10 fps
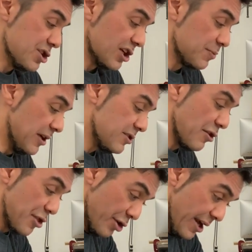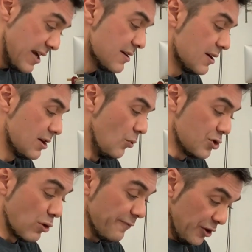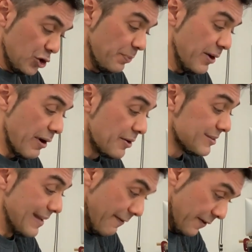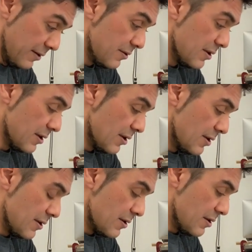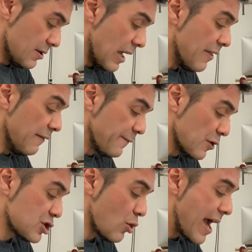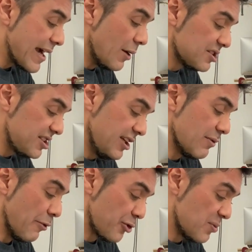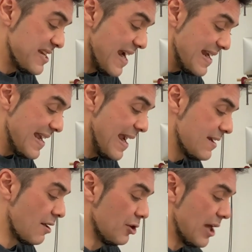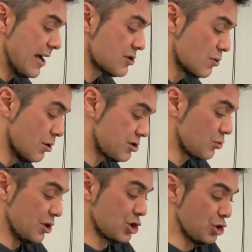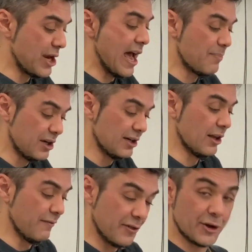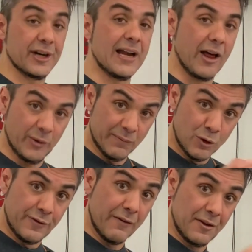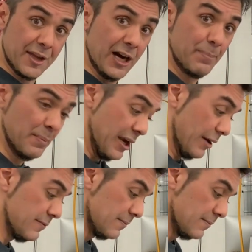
adjustment to 30, which roughly could be around 11. And then first crack, I was seeing around 388 on the last roast, which could happen at 11:30 now that we moved everything up a minute.